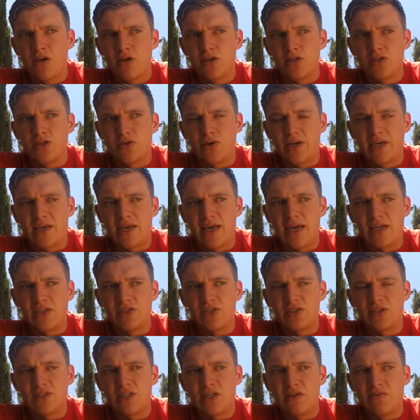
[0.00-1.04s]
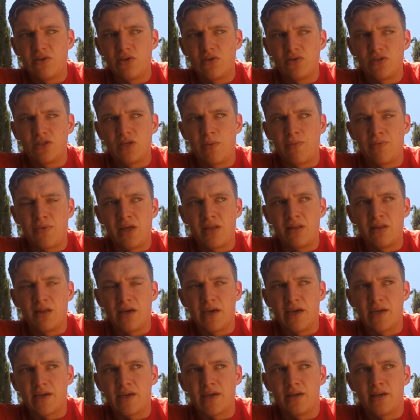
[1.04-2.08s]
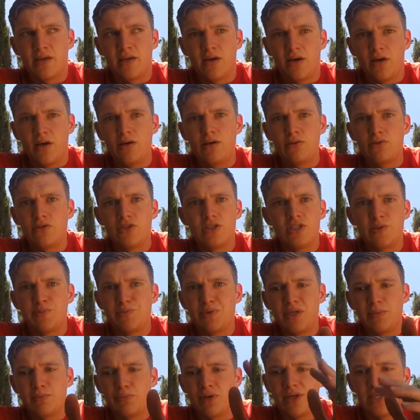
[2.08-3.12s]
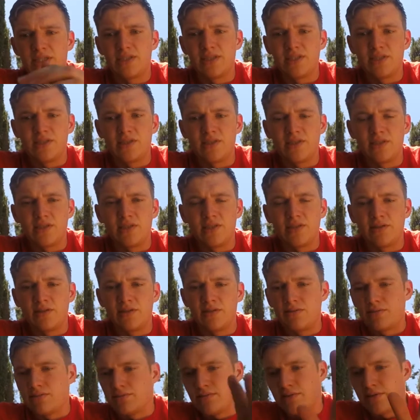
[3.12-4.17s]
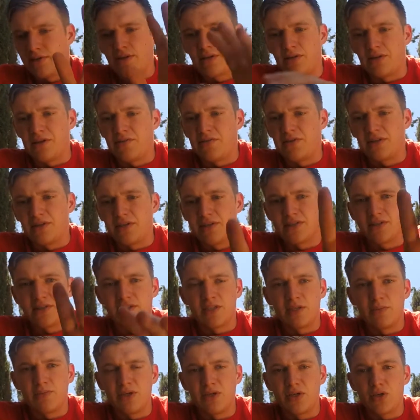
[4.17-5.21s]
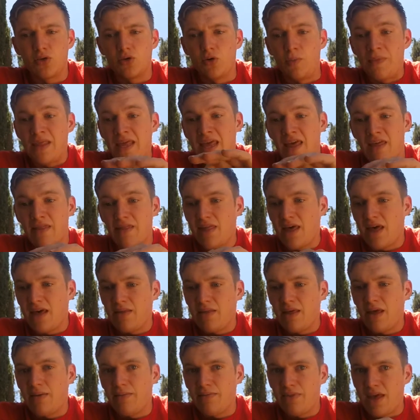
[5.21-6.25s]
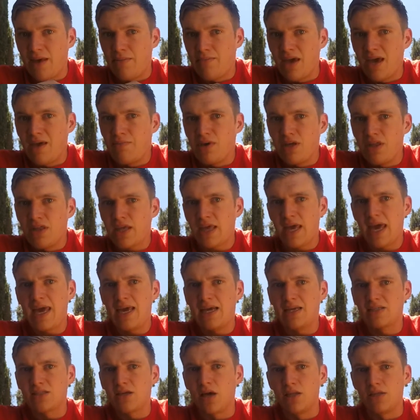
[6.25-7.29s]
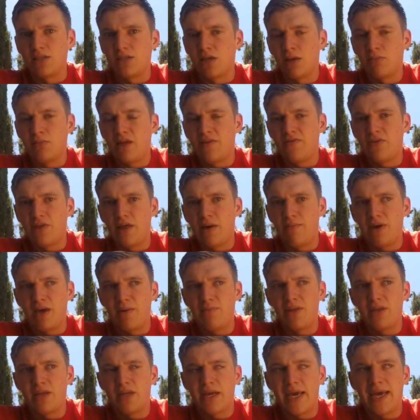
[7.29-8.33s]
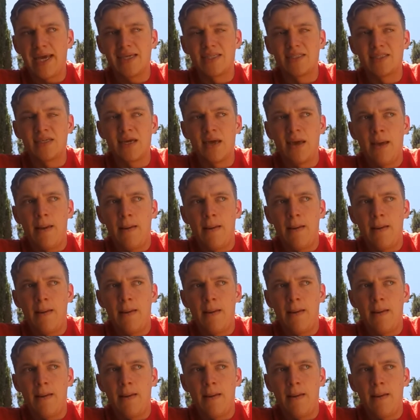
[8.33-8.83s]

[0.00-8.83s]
So I can't just give you something like, oh, just be present and yeah, everything's going to be cool. That may be the case. On some level, that may be the case.